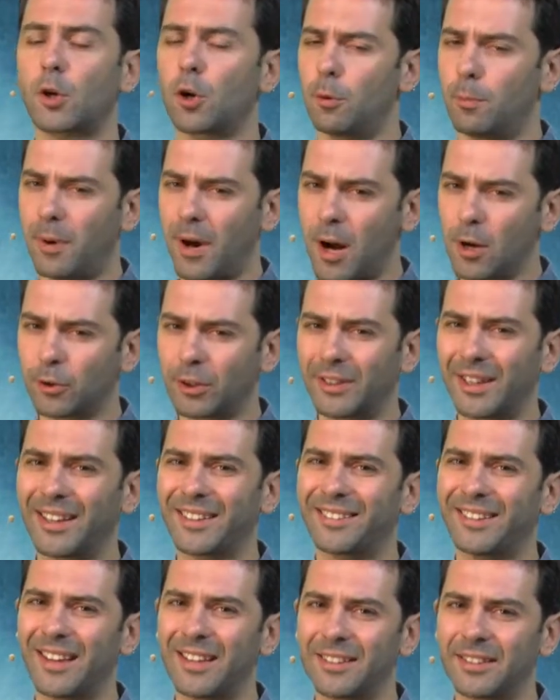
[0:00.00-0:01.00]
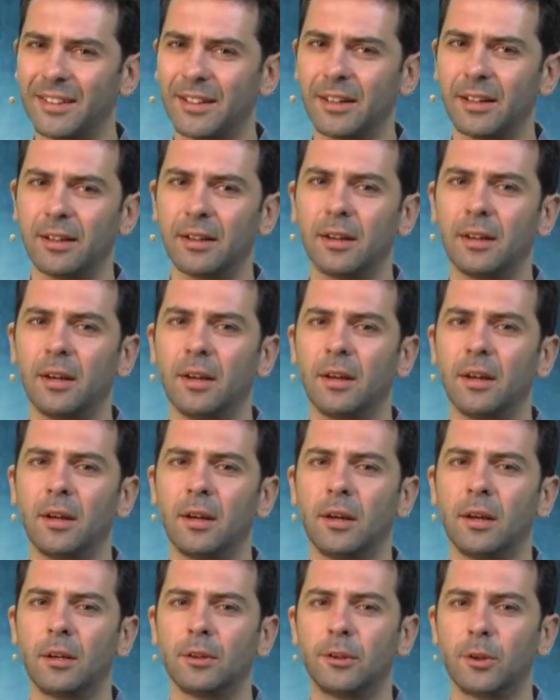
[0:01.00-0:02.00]
compounds that are essential
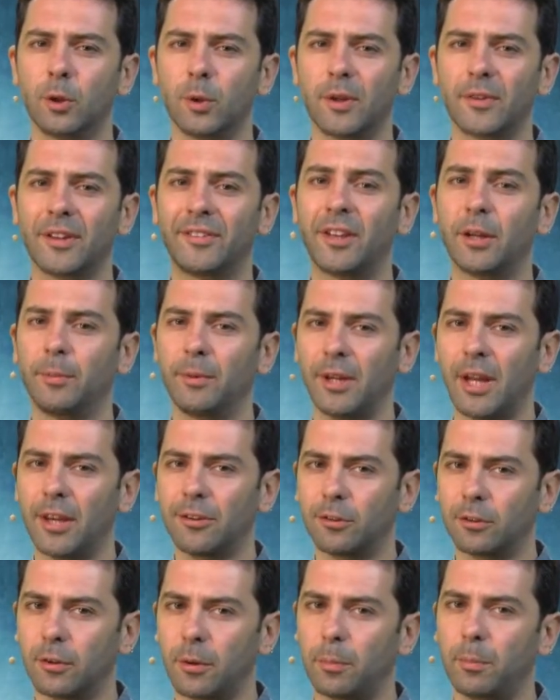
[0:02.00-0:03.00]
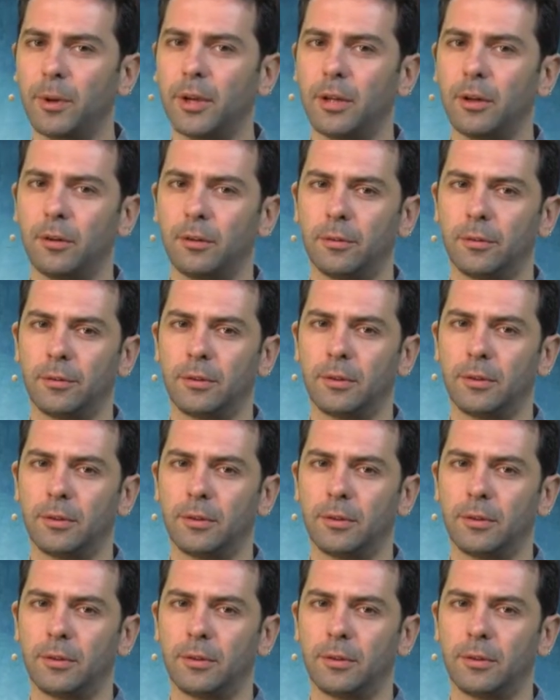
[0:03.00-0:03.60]
during the germination period.